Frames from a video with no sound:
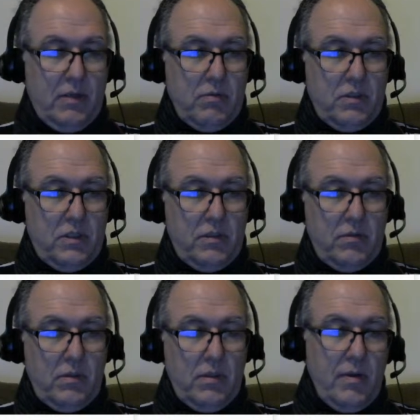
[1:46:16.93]
is equal
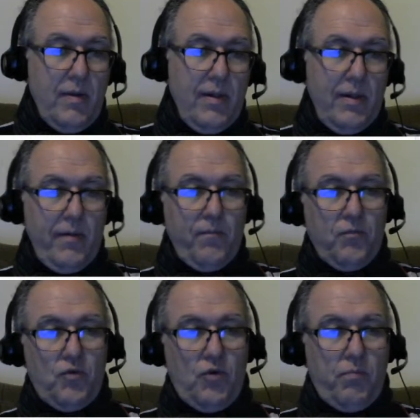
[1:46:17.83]
to
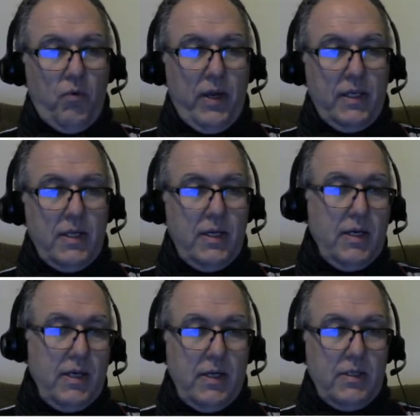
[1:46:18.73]

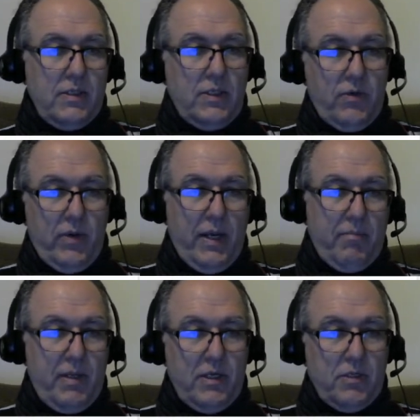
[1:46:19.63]

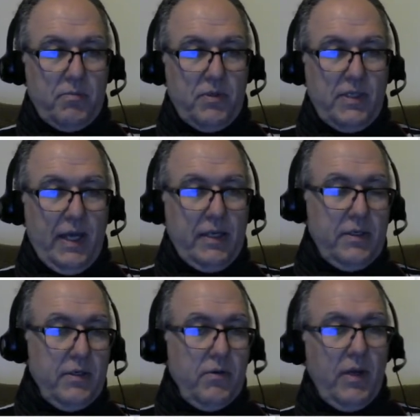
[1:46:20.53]
2.08 meters per
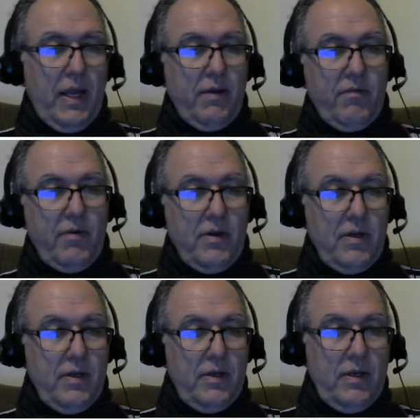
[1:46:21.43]
second. Okay,
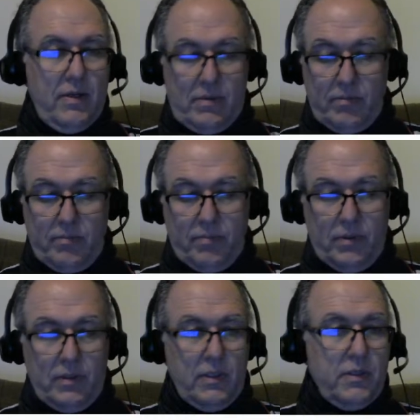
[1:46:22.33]

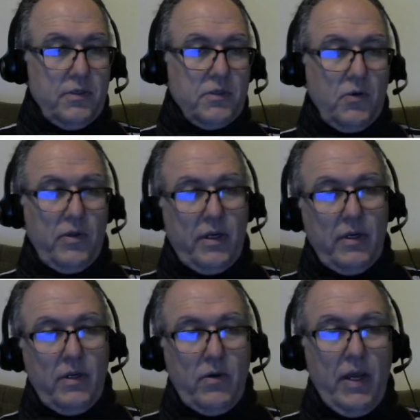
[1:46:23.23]
put a letter score
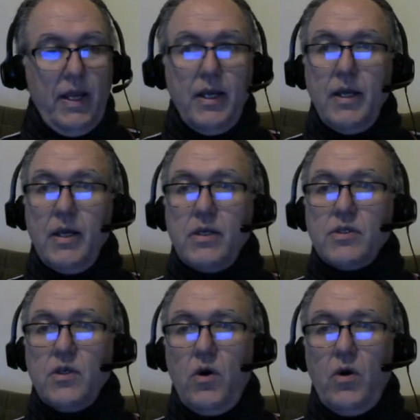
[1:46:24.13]
there. Okay,
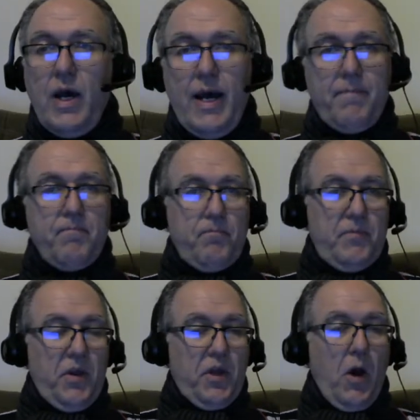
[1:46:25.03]
so
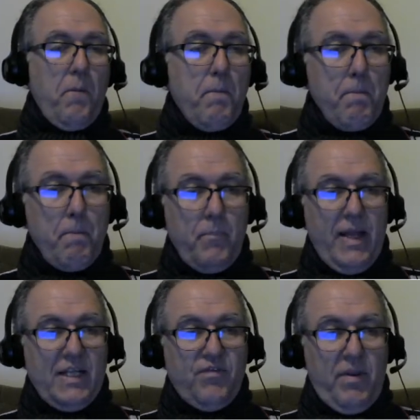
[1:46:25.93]
there you go.
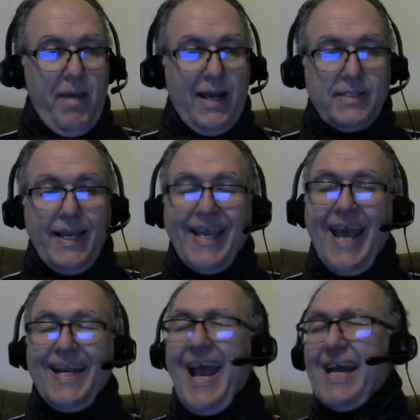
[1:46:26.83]
That's Vmax.
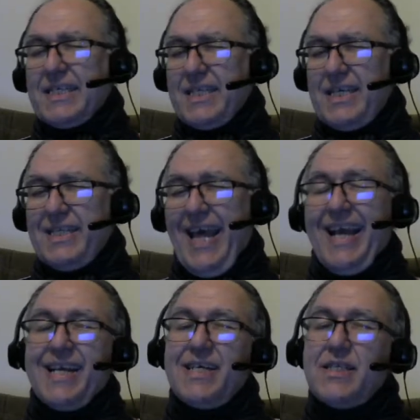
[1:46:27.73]
Again, ask,
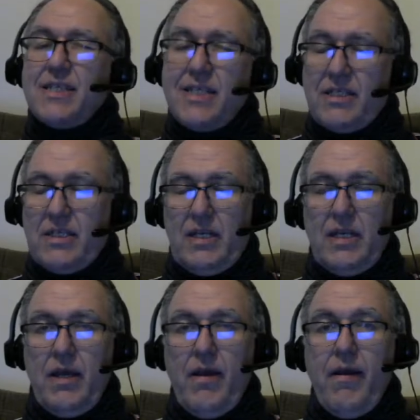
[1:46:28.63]
is that
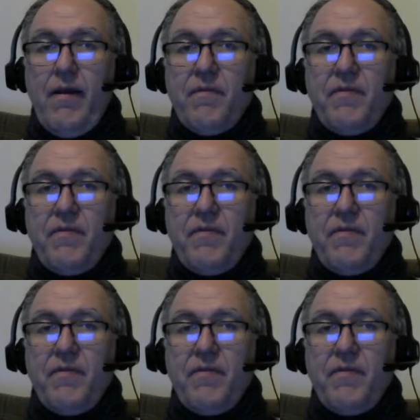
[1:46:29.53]
consistent?